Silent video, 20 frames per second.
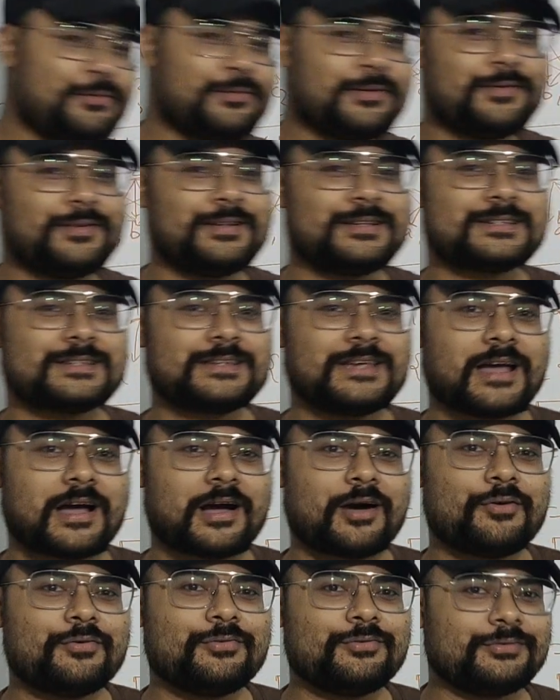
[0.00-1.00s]
rule, we will see
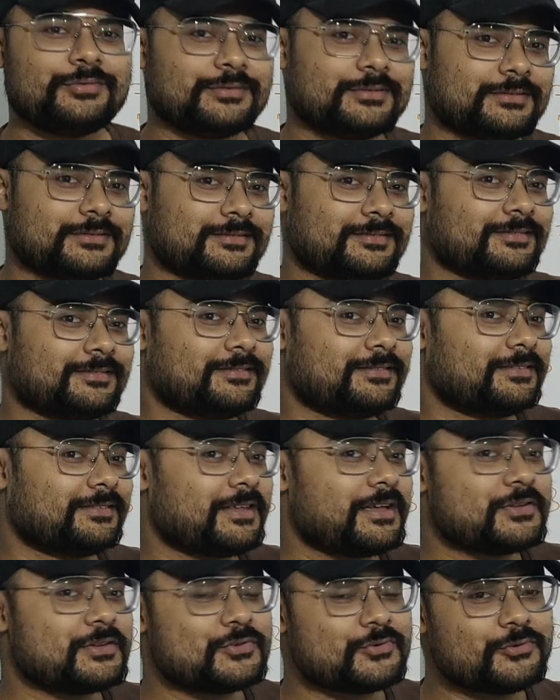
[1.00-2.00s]
how
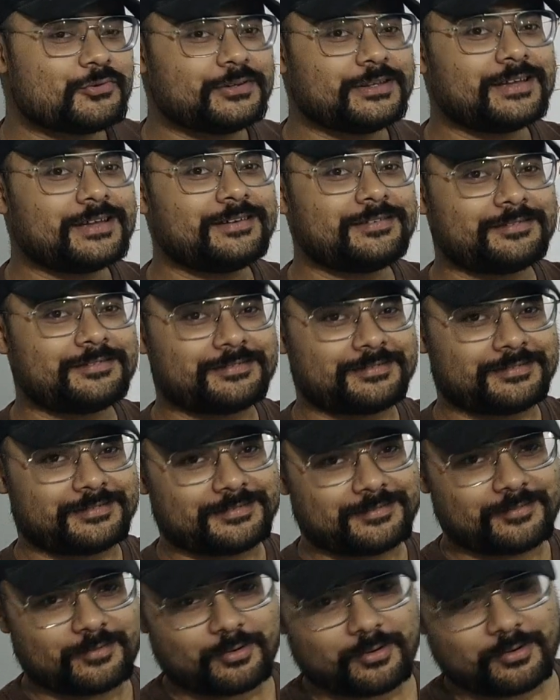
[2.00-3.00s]
the
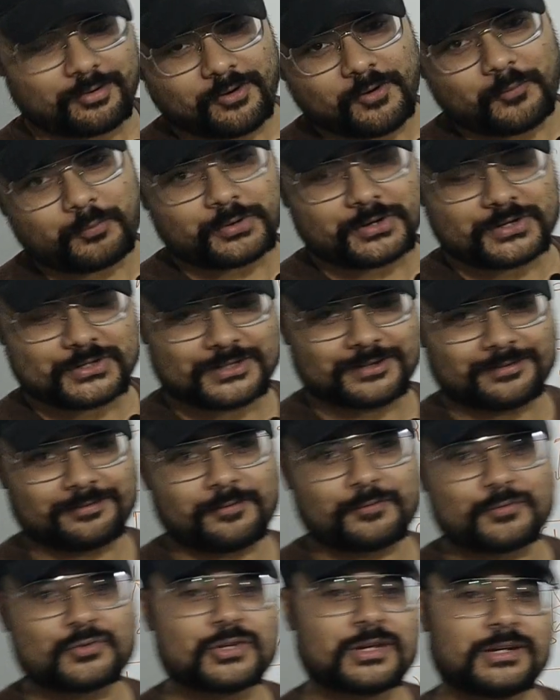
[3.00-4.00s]
union
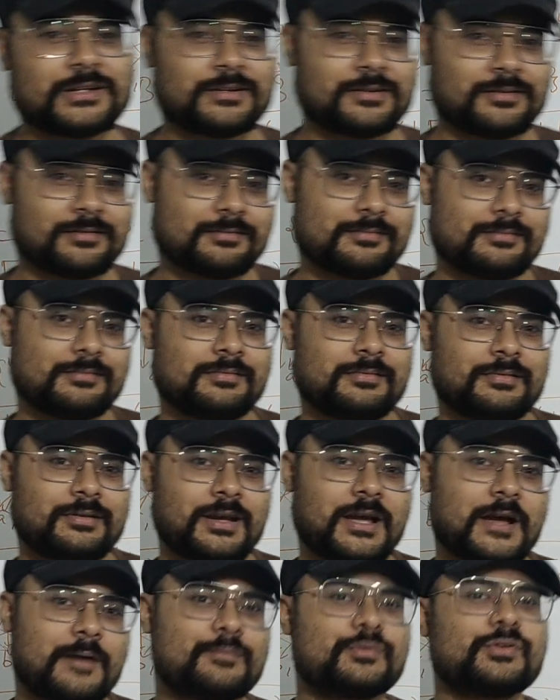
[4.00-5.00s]
operation of set
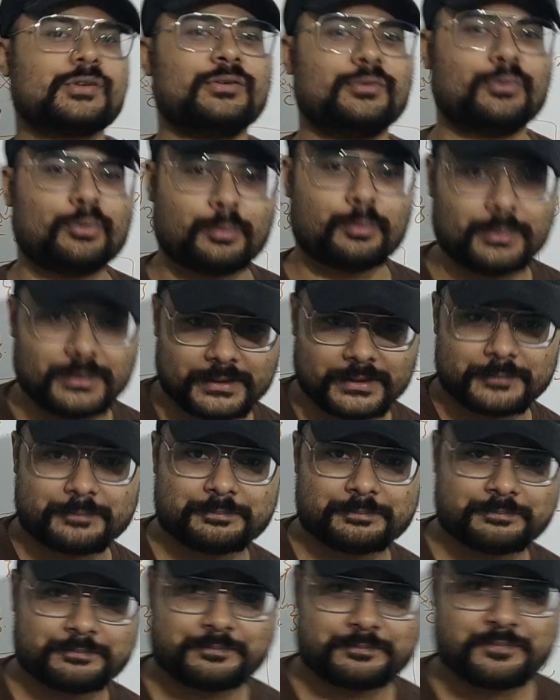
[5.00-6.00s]
comes into
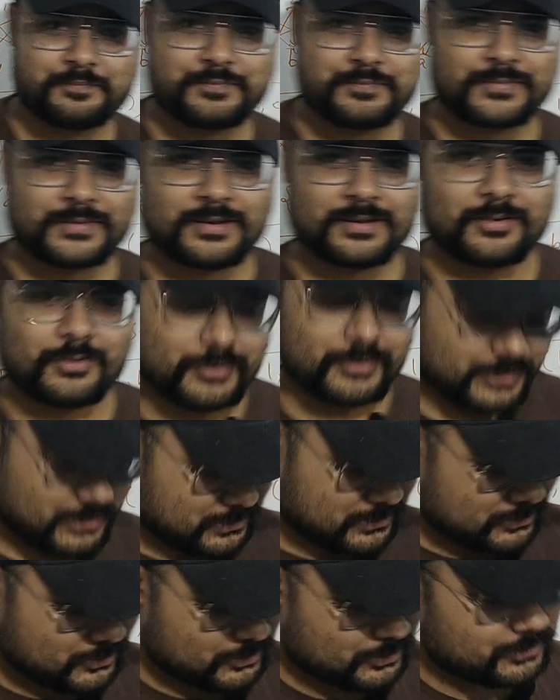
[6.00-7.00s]
play.
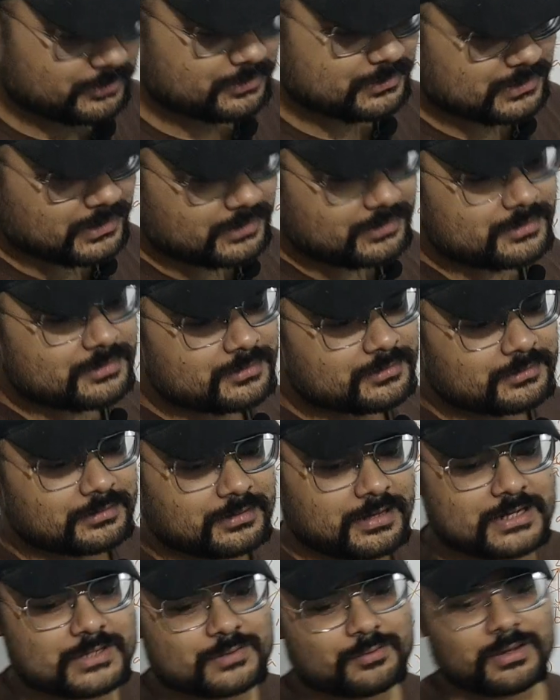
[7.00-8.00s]
Okay, so set
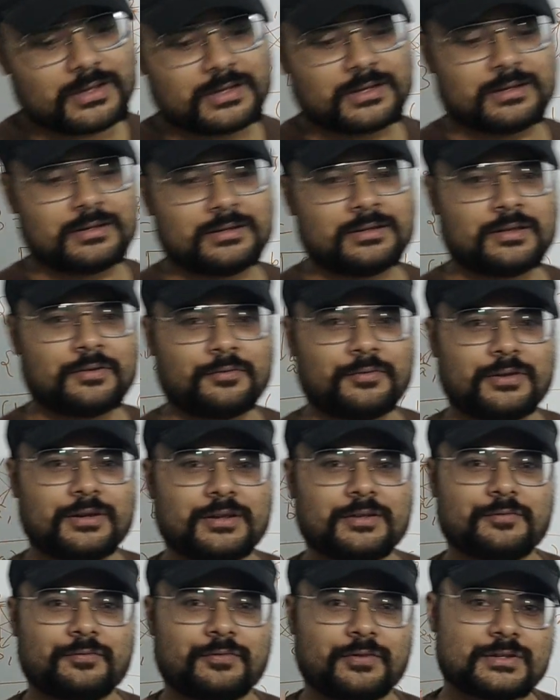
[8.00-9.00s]
is, that's why in the
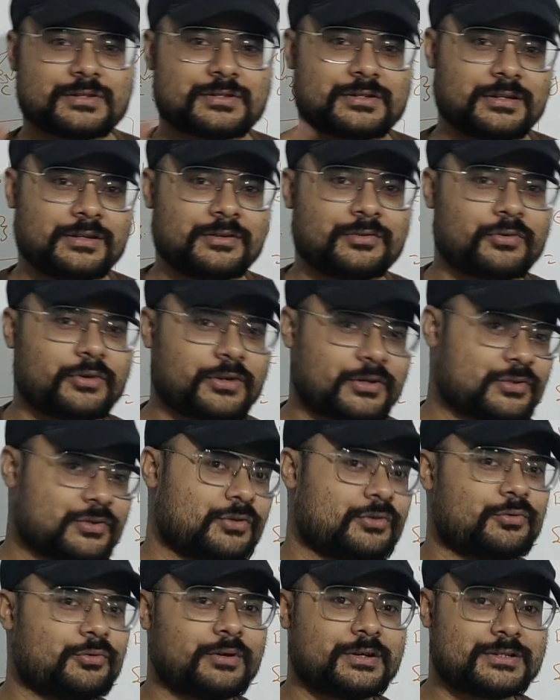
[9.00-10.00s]
very first
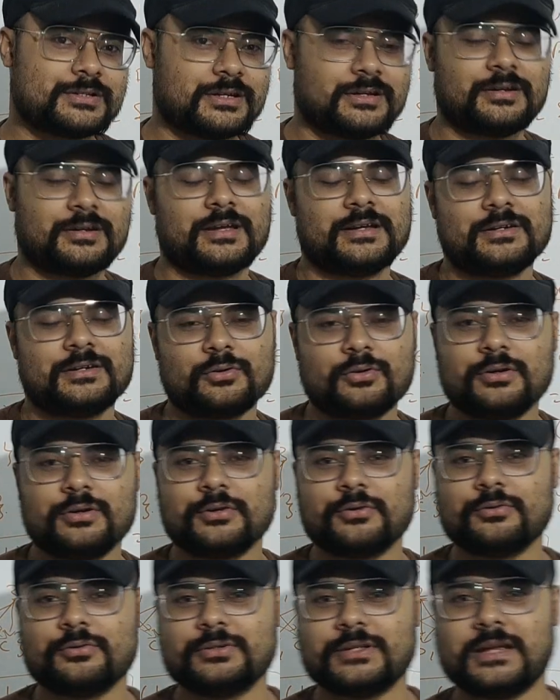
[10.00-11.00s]
introduction to a set, I
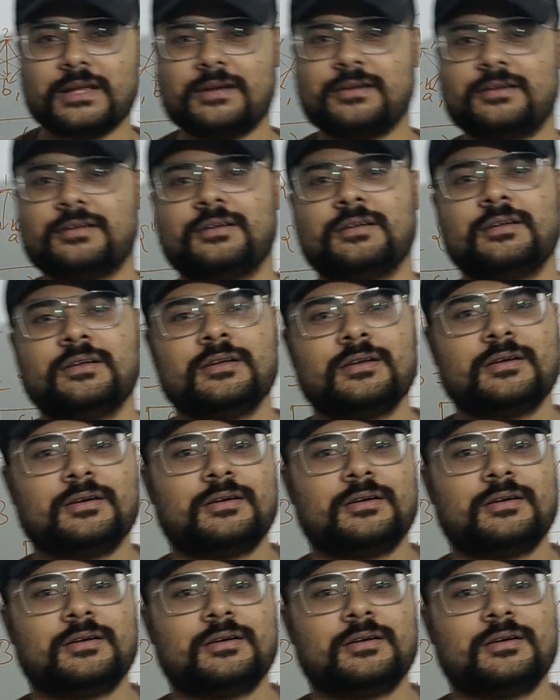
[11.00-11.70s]
told you that